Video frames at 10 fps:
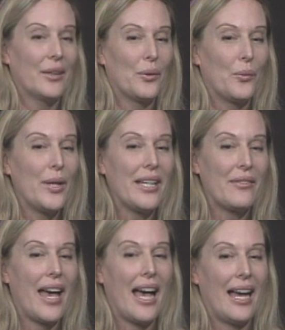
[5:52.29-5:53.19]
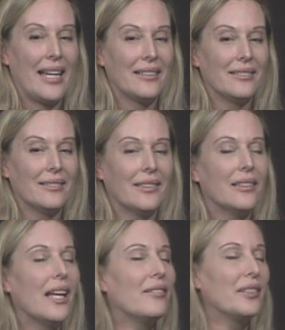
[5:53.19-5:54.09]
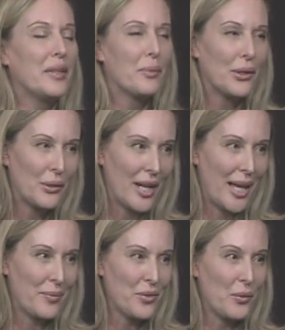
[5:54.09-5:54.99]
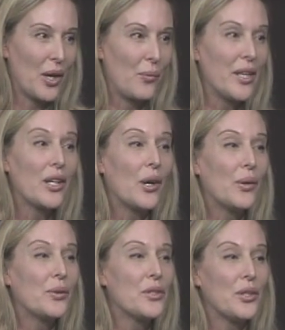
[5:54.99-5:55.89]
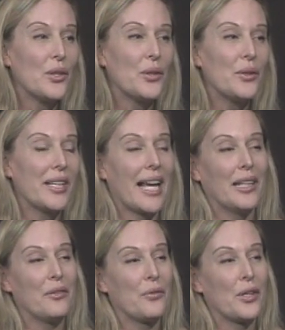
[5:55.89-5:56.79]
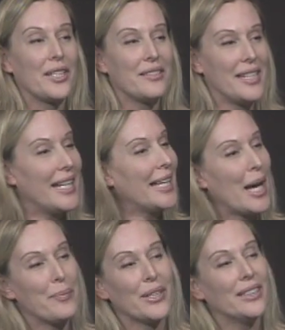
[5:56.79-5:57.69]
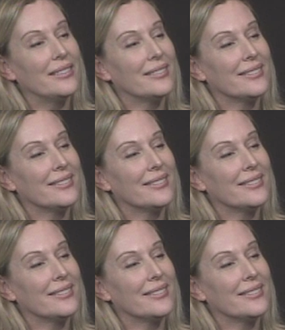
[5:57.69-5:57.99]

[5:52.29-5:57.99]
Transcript: We have had lovely programs where we go to the California State Capitol.